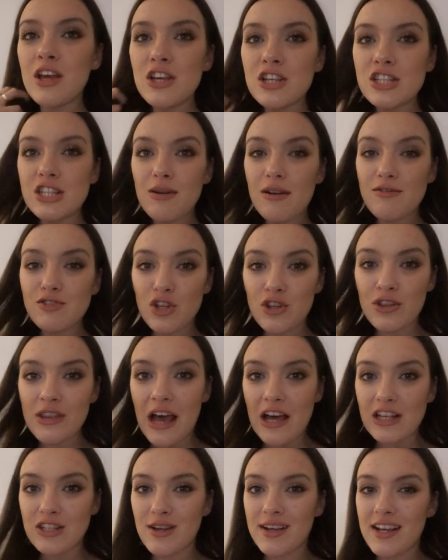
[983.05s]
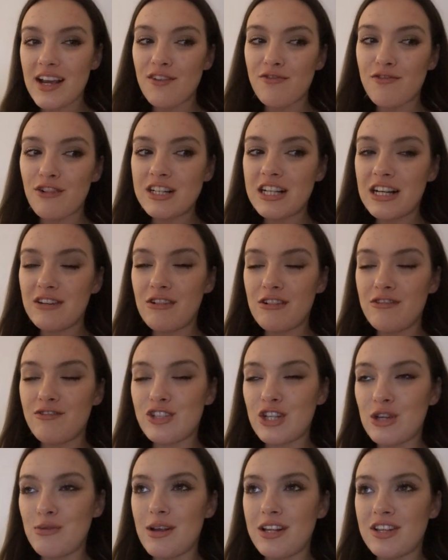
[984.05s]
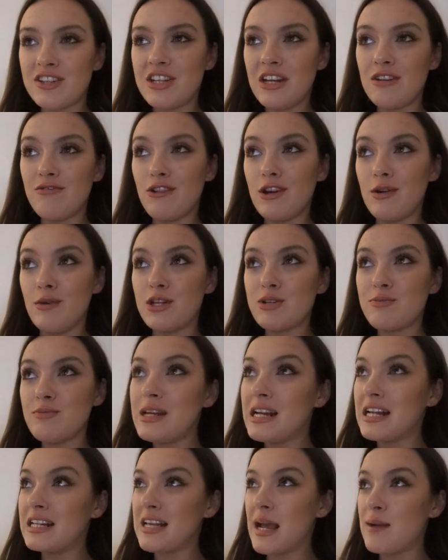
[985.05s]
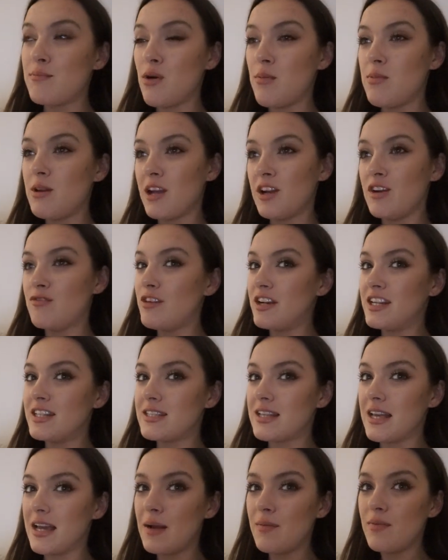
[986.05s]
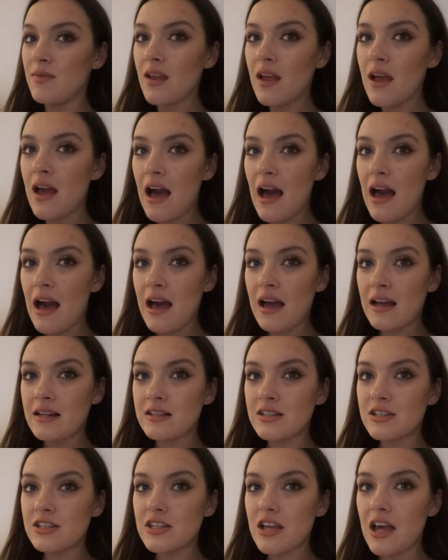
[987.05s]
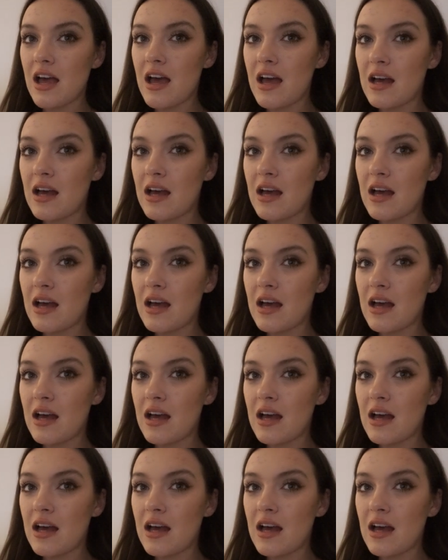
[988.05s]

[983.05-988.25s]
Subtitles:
So I've done that, so I get free delivery for 2 weeks of delivery, which means I'm probably going to rinse it. And